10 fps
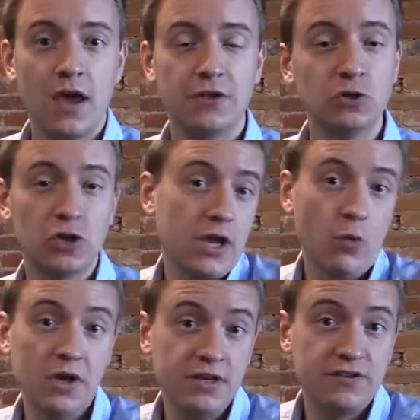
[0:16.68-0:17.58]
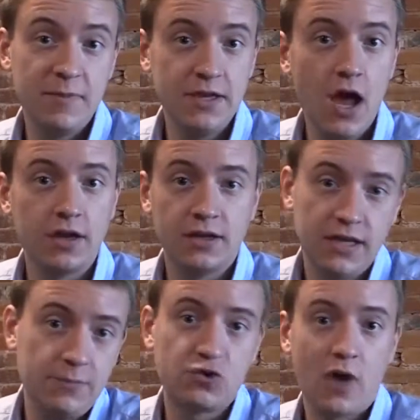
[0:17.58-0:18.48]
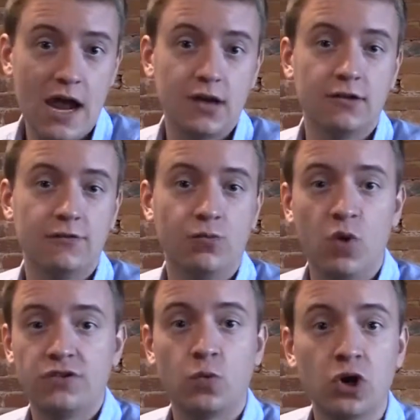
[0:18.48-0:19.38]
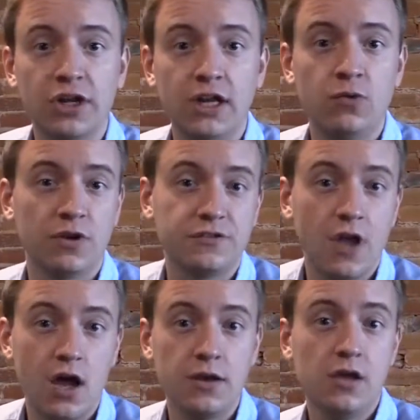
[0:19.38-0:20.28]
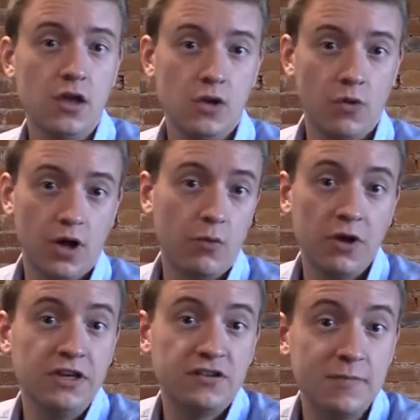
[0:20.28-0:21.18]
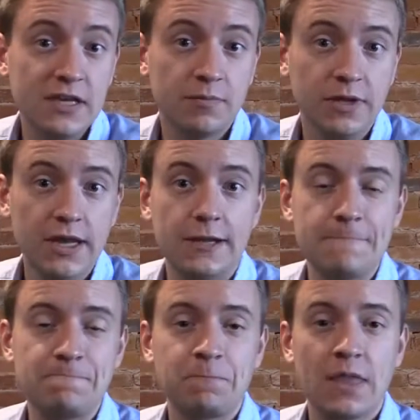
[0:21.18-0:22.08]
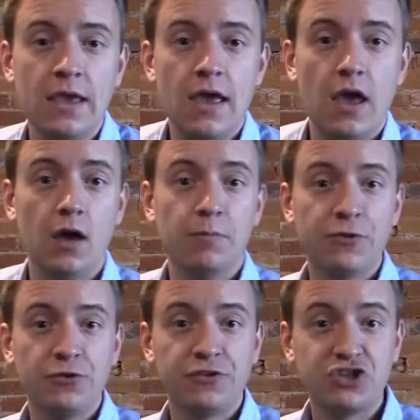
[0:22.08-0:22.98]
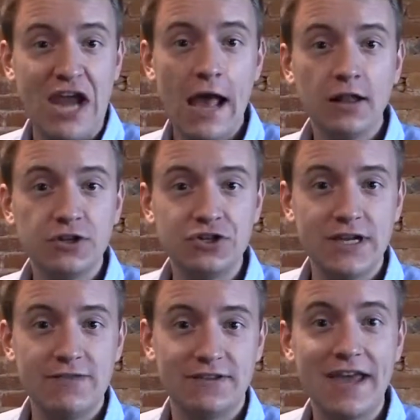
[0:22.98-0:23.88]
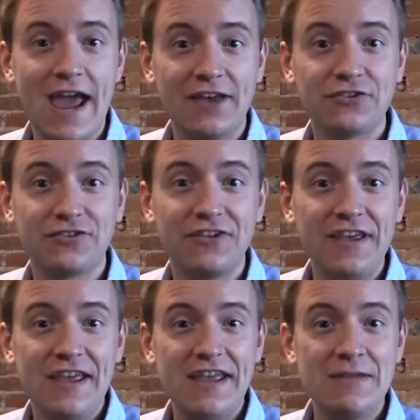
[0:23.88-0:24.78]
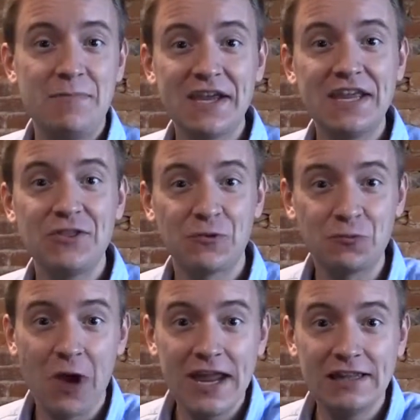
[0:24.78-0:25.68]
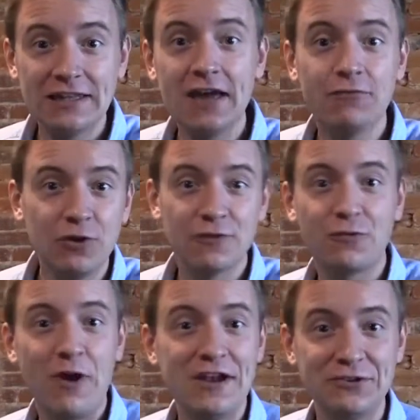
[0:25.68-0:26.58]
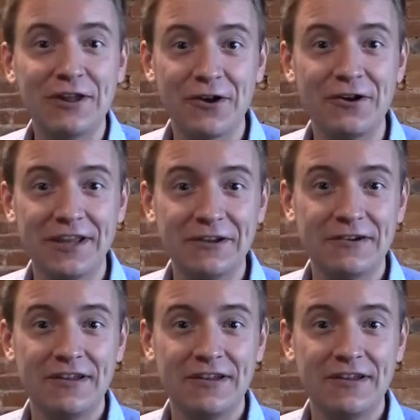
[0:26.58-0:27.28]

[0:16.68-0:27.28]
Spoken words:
to look at what needs to be done and keep track of what's working, what's done, what needs to be completed. But there's a challenge in the tasks in picking the right level of granularity.